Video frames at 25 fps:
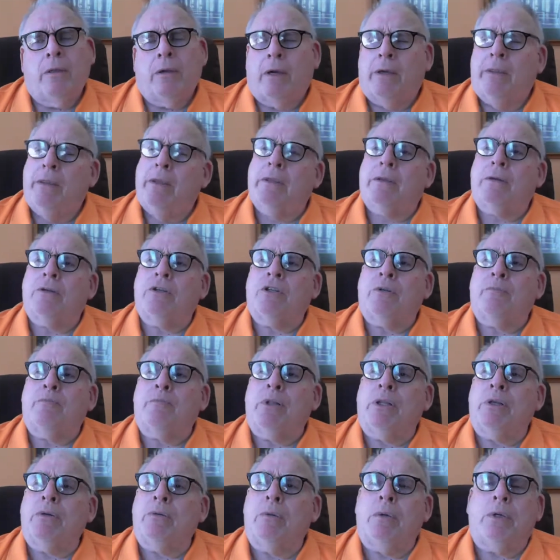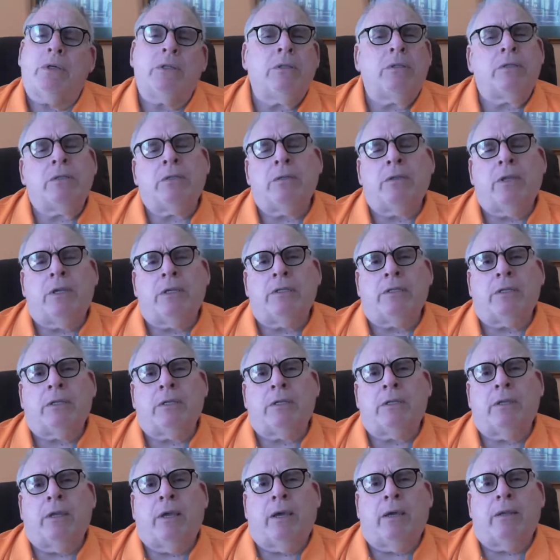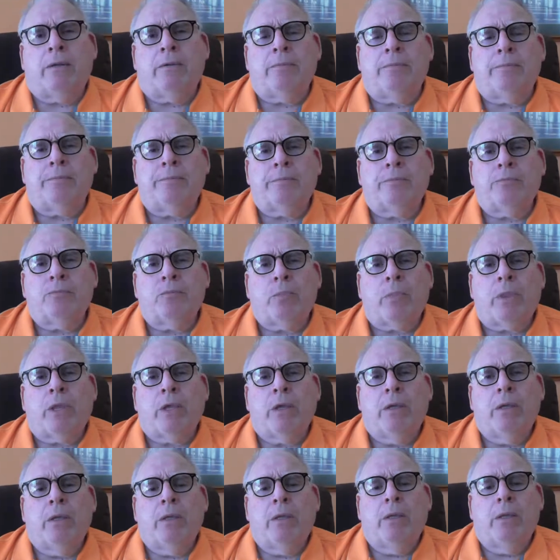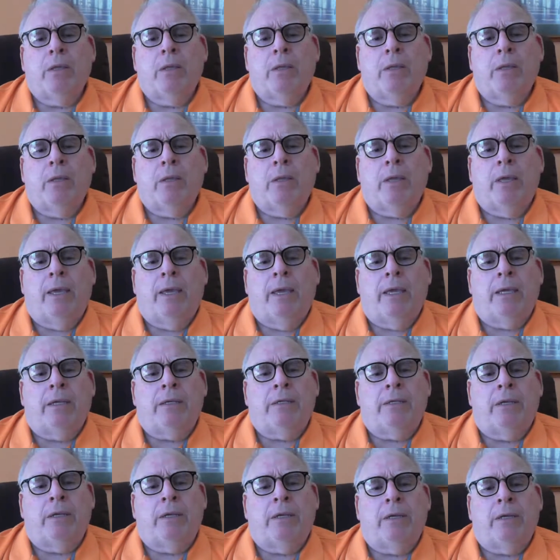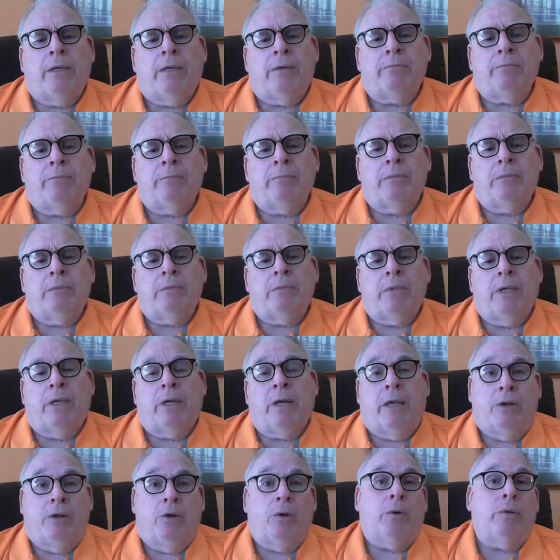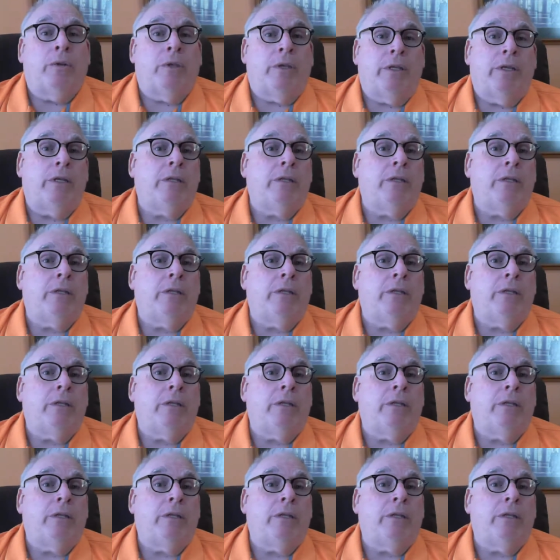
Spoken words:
I think there's some blue ones, things like that. And I know that